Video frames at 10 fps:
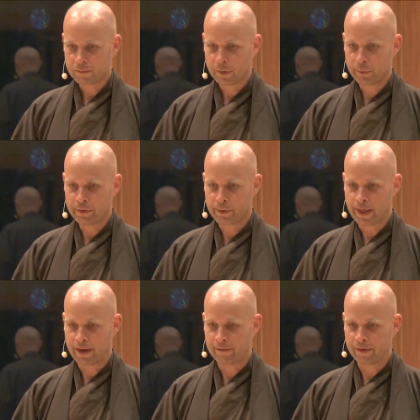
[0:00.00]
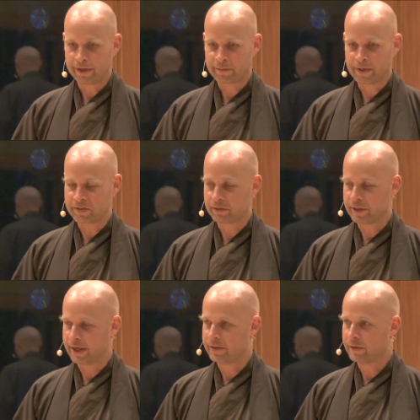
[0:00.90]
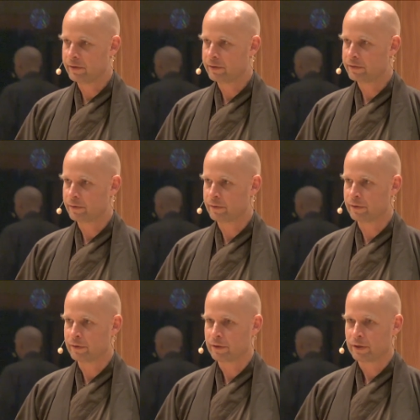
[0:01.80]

we don't have like special titles or